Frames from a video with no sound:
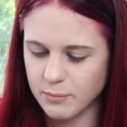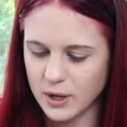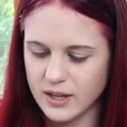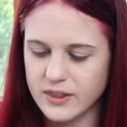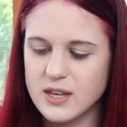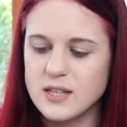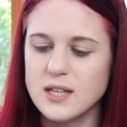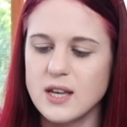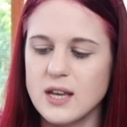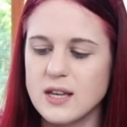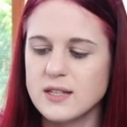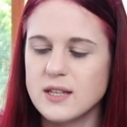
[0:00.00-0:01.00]
but this
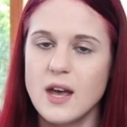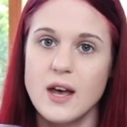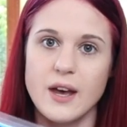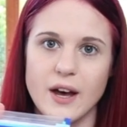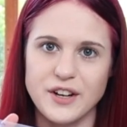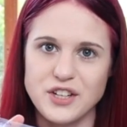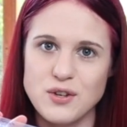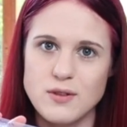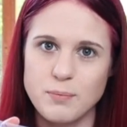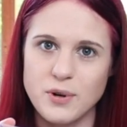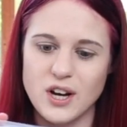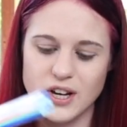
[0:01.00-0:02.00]
is a
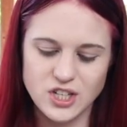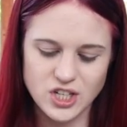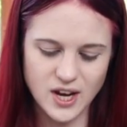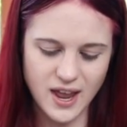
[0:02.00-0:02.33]
toothbrush